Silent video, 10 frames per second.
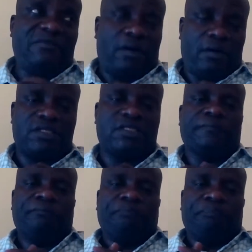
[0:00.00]
that
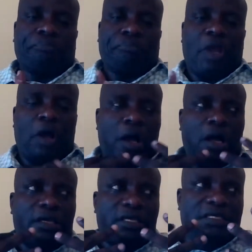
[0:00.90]

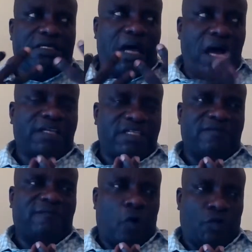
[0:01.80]
in
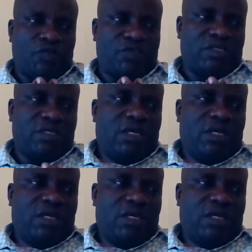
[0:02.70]
active voice,